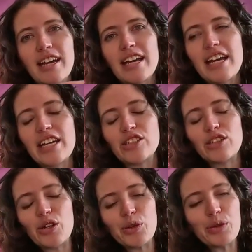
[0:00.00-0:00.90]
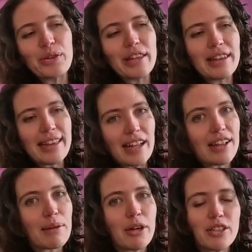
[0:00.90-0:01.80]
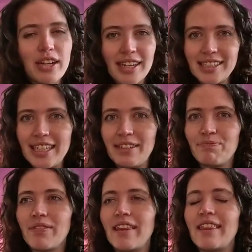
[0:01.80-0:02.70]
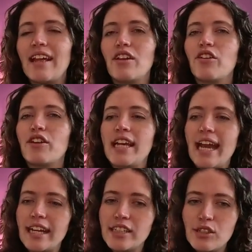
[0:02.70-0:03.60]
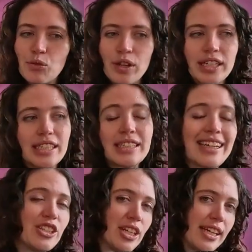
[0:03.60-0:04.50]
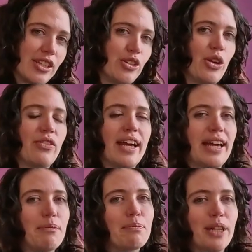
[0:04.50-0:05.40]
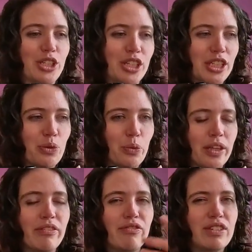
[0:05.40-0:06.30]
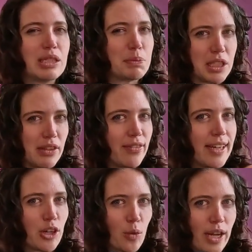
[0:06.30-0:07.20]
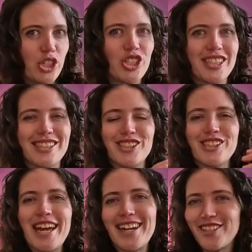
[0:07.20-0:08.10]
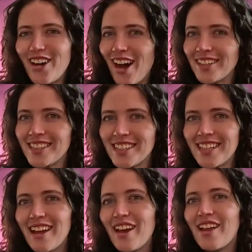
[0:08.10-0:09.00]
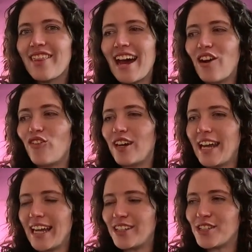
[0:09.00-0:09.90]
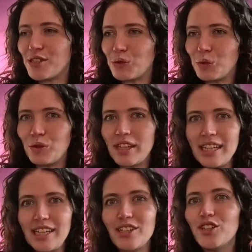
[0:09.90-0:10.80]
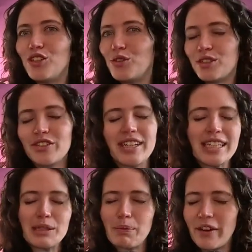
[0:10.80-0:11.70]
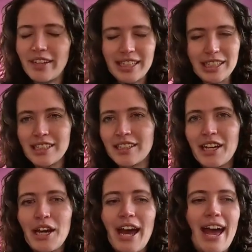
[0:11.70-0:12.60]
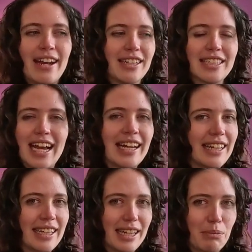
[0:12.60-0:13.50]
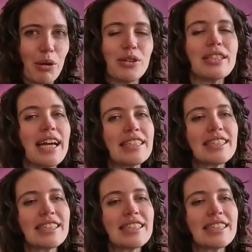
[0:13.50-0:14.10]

So they'll come onto Uzzy, they'll create what is essentially a survey, but just with specific questions and tasks that relate to the user experience and design thinking process.